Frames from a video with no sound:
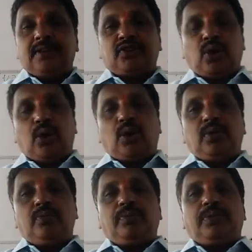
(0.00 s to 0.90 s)

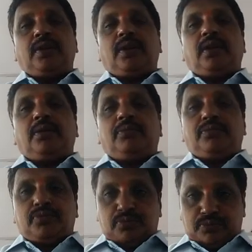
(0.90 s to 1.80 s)
So,
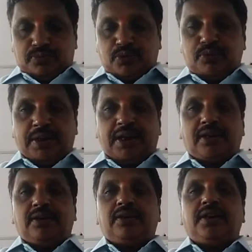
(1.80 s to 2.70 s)
to make
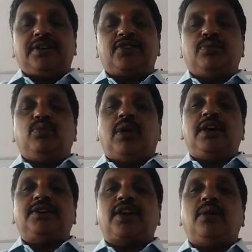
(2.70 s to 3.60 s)
it's an
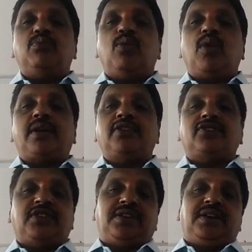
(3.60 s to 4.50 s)
ultra modern
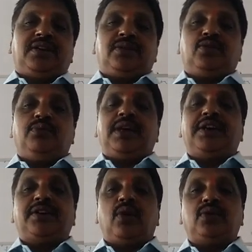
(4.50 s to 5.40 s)
city, to
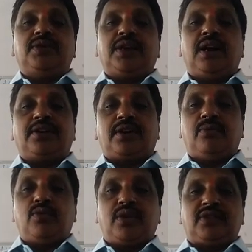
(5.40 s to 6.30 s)
make it out that
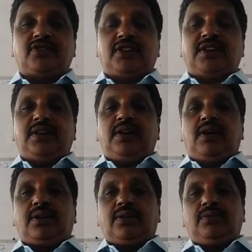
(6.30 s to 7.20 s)
ultra modern city
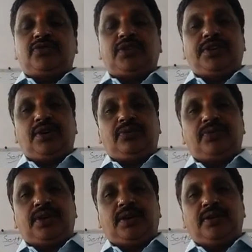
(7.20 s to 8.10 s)
or city
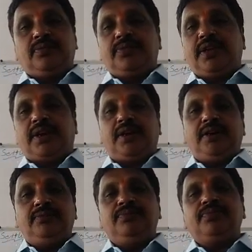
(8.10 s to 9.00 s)
of the
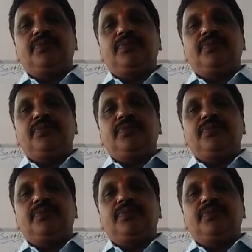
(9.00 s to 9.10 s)
era,